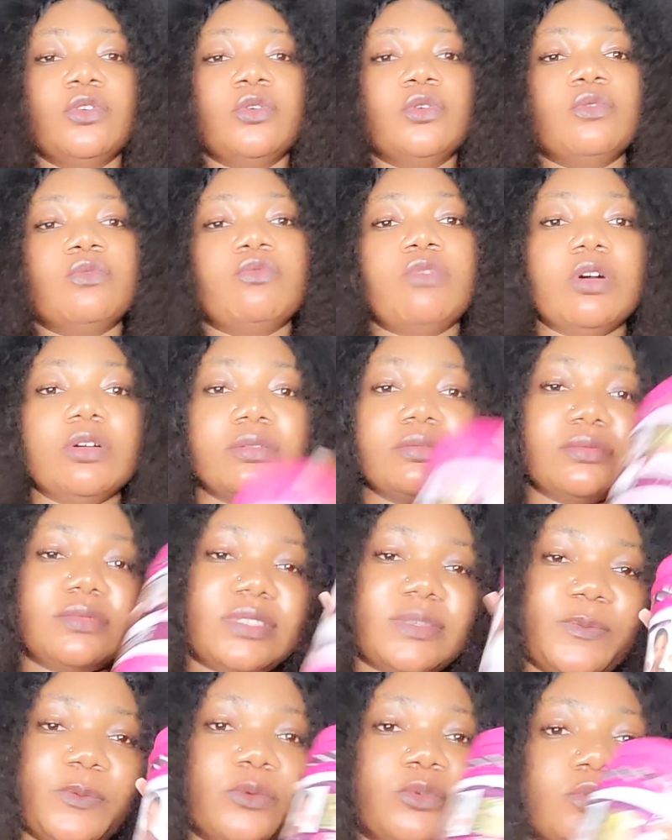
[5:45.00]
1
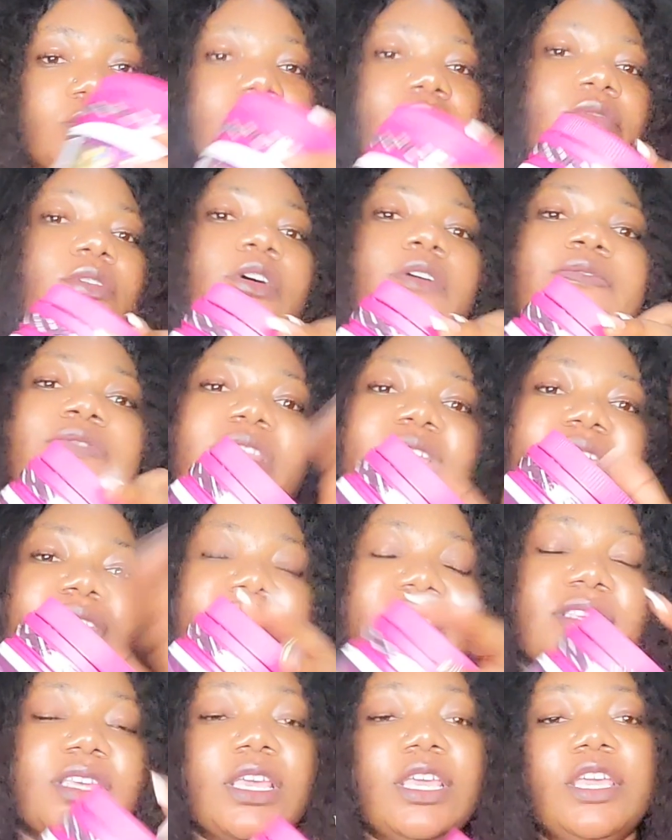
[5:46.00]
spoon of this
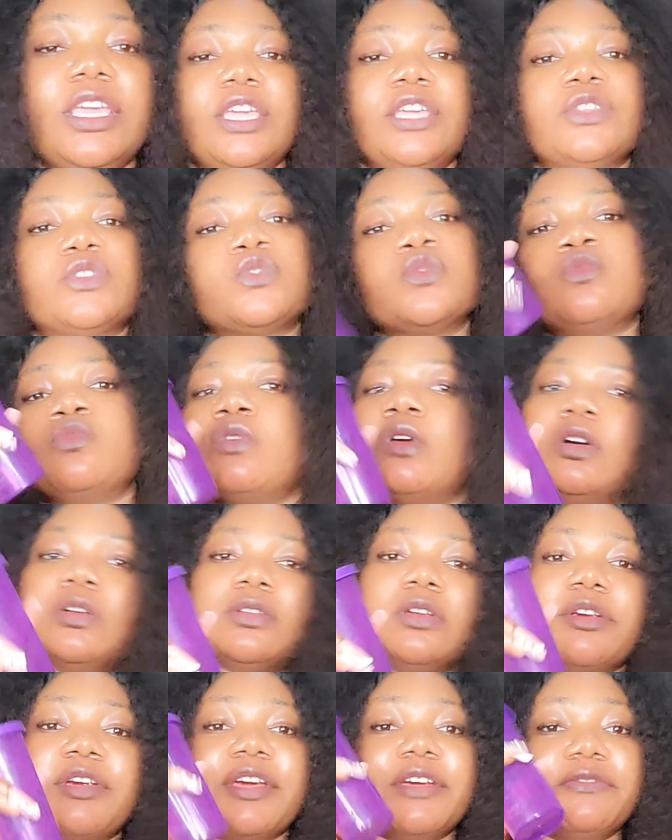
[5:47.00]
into
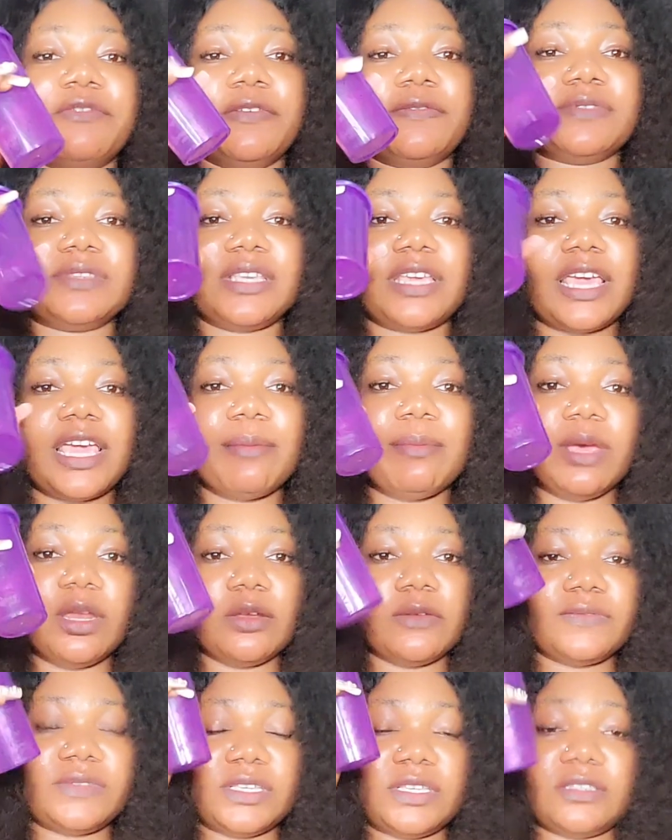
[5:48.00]
150 ml
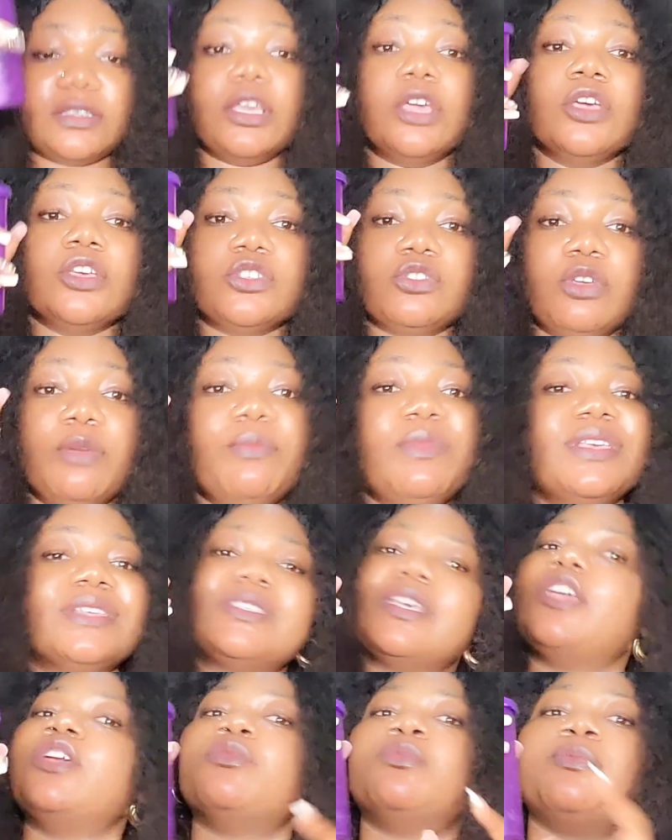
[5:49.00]
of this. So it means
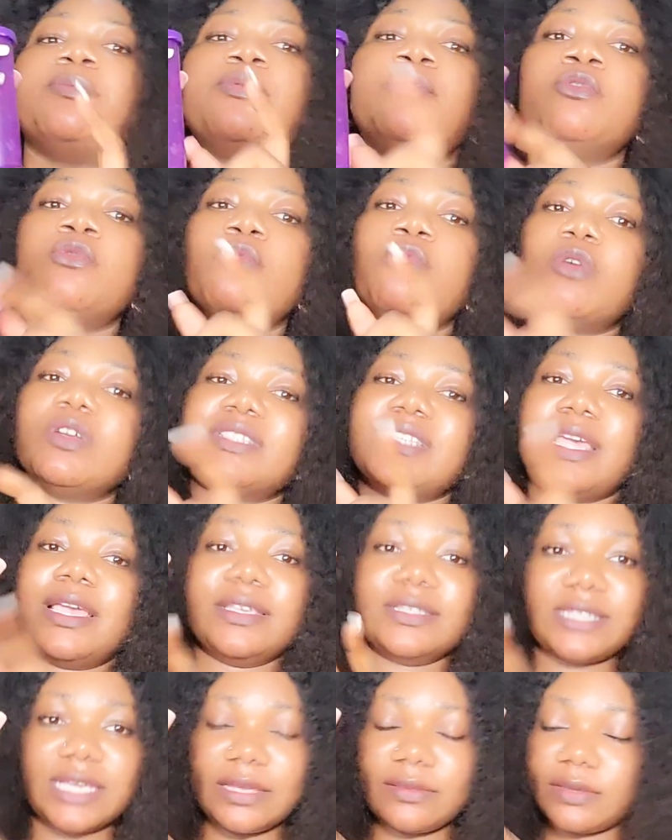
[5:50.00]
that you put water
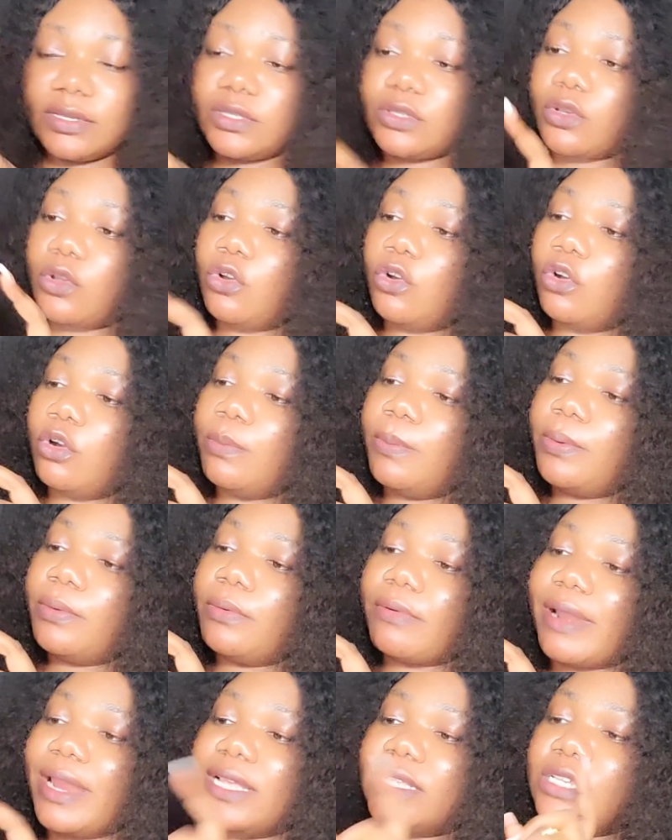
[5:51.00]
inside this cup,
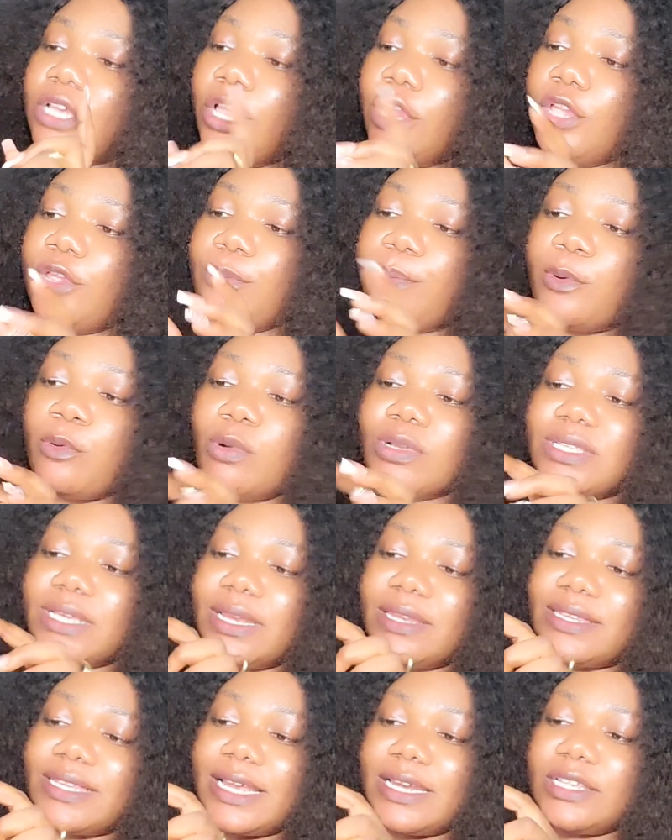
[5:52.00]
right? You put water
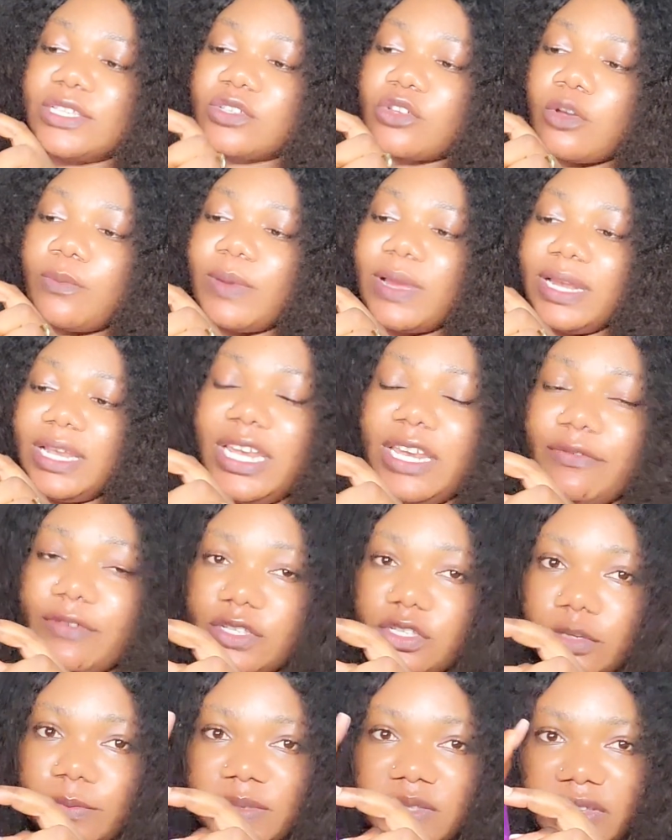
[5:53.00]
inside this cup and leave
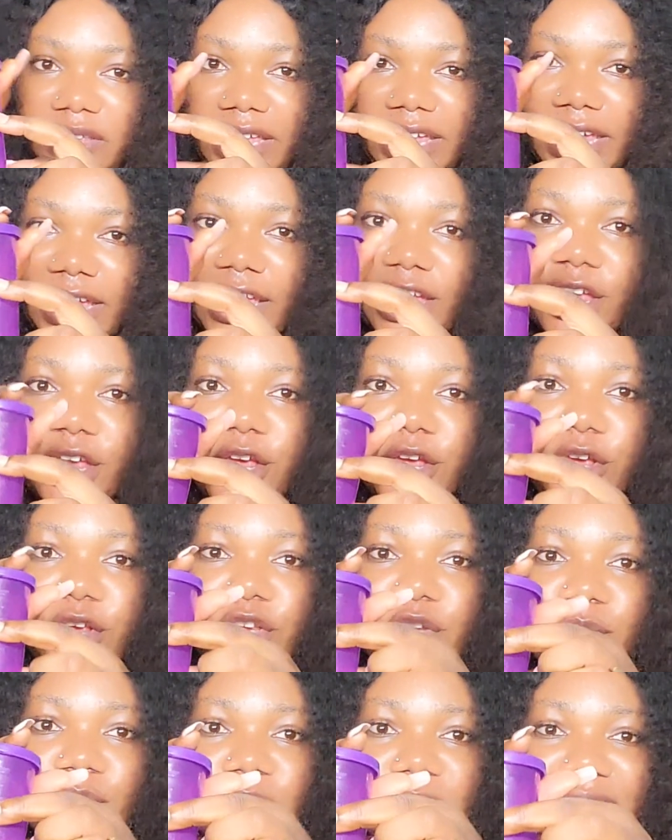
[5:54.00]
it up to air.
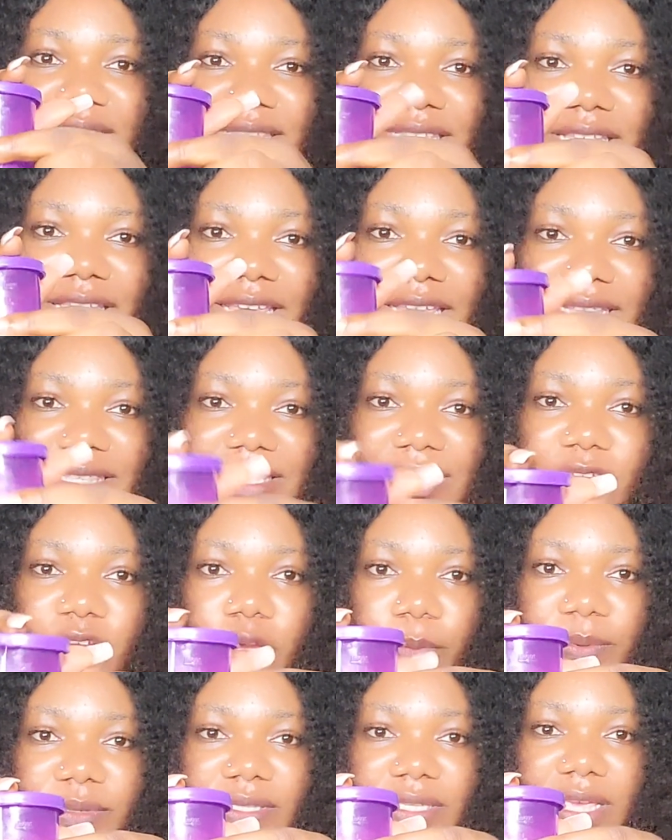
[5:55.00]
You will see it. The
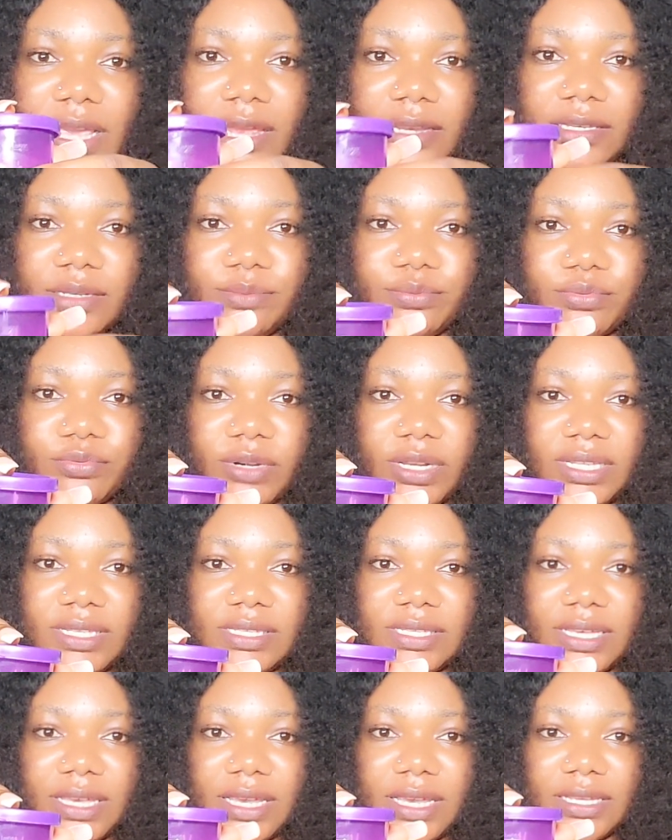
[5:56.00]
cup is
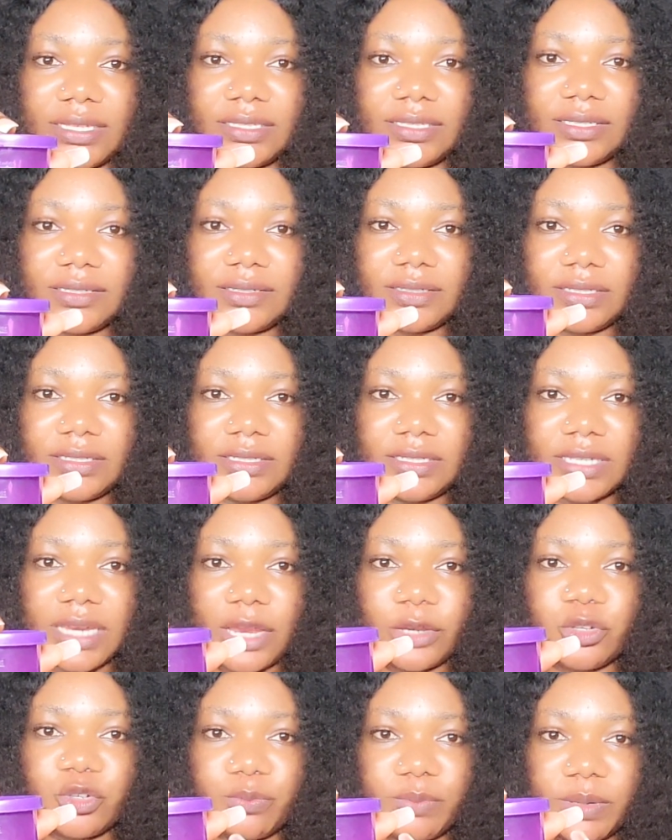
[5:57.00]
calibrated. Yeah,
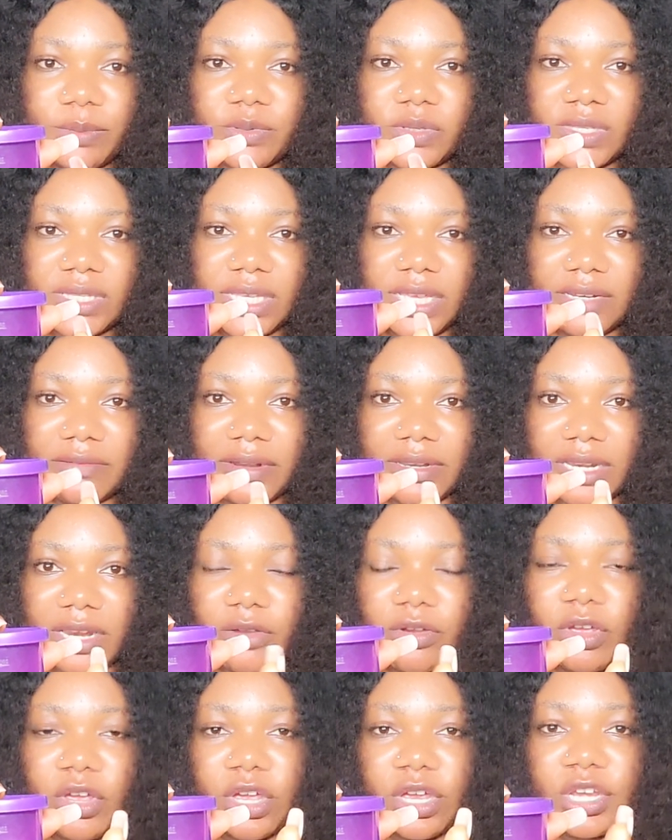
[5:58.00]
you should be able to see it right now.
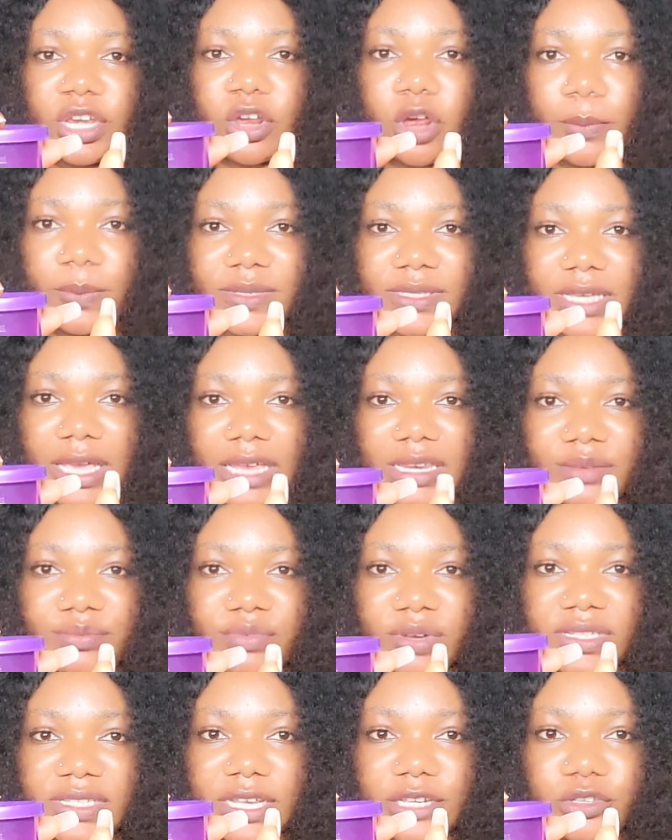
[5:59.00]
The cup is
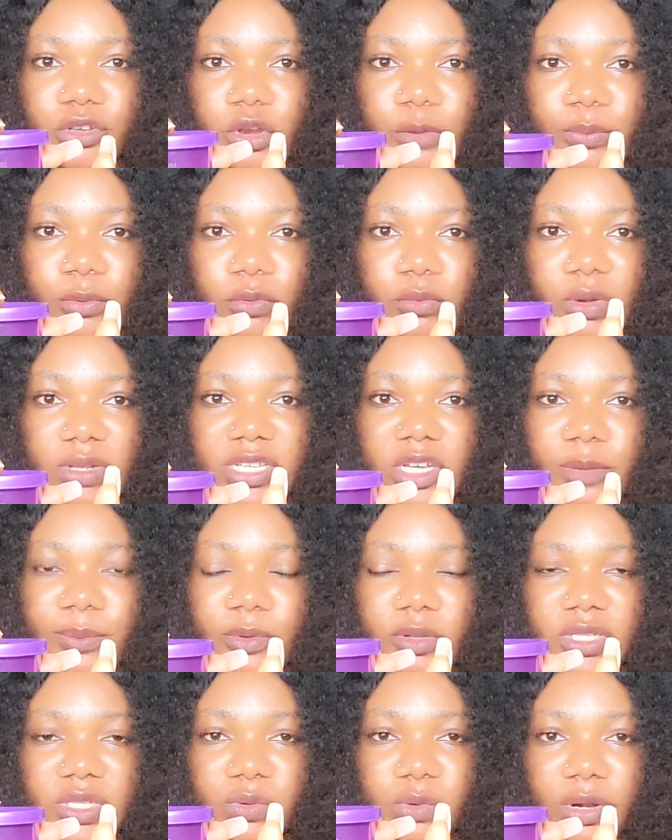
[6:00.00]
calibrated. So you put water up
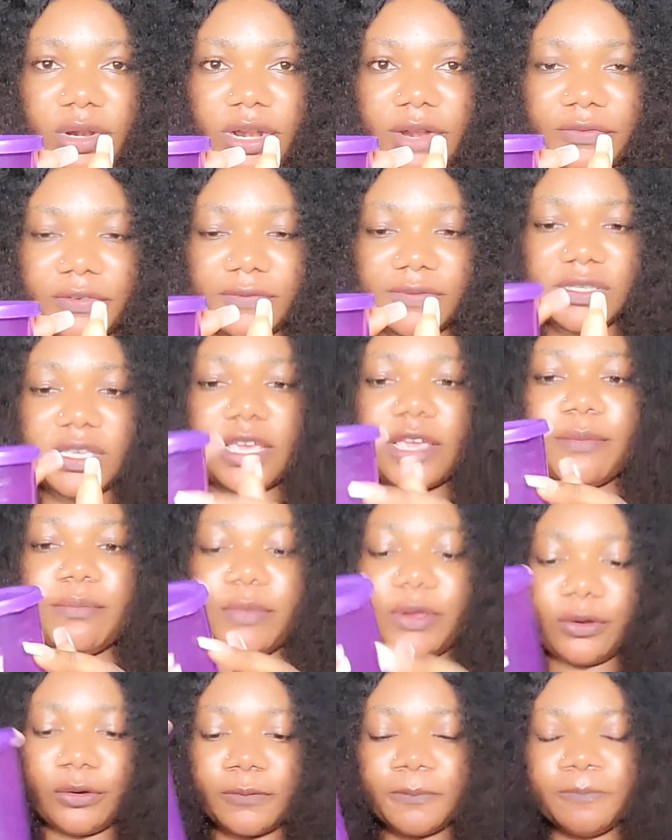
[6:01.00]
until 150
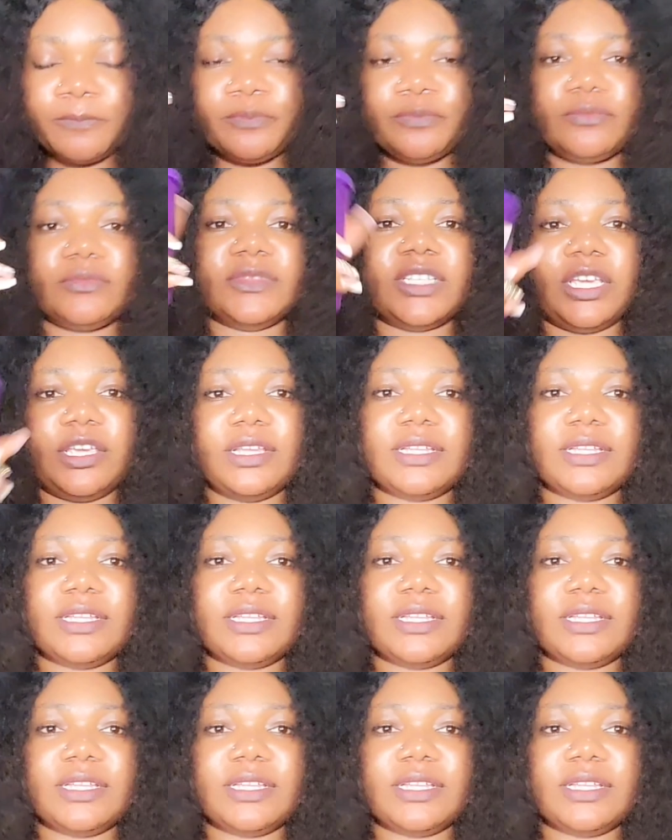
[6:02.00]
ml. Then you